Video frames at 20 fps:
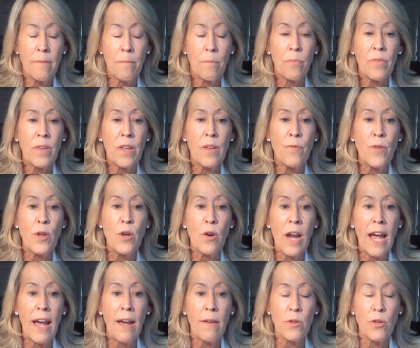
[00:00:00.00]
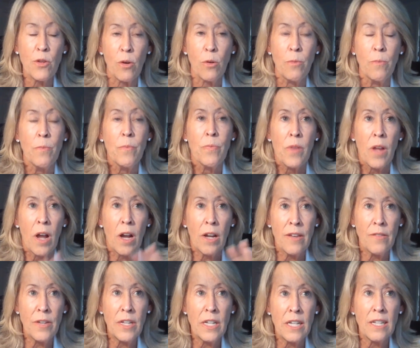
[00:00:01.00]
if you're so I'll give you
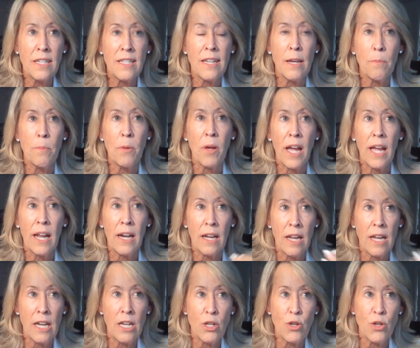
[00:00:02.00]
an example. I had an